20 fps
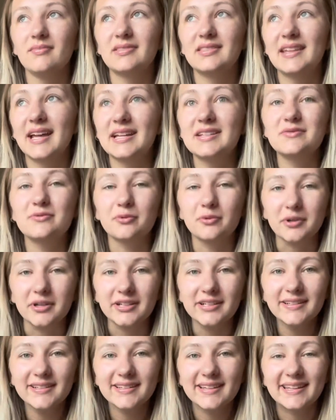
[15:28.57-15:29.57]
That's
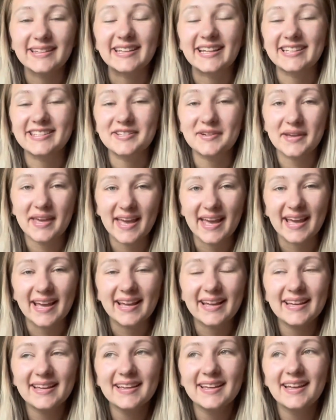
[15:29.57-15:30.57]
work, and that's
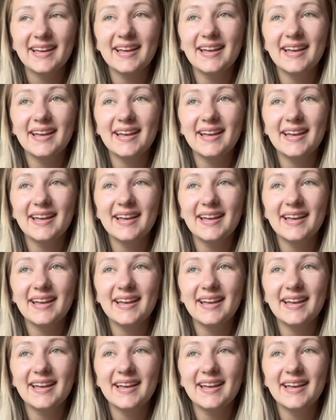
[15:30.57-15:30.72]
okay.